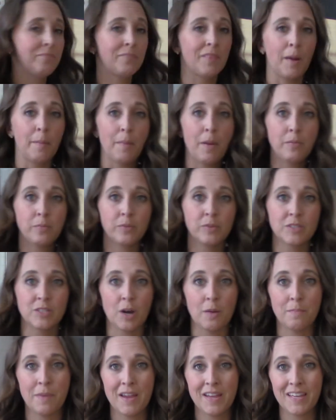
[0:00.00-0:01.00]
maybe we'll
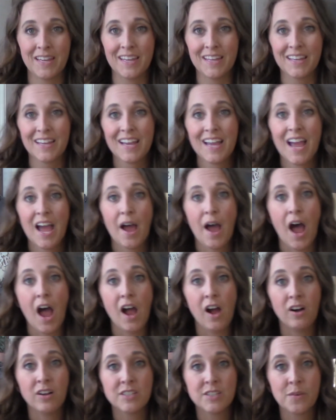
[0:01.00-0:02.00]
start baking.
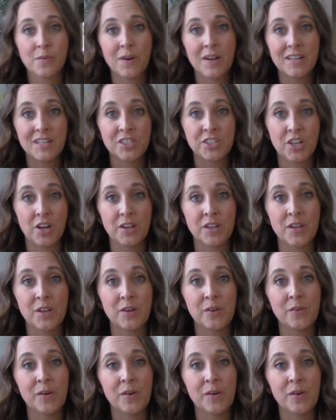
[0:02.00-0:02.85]
I also wanted to show you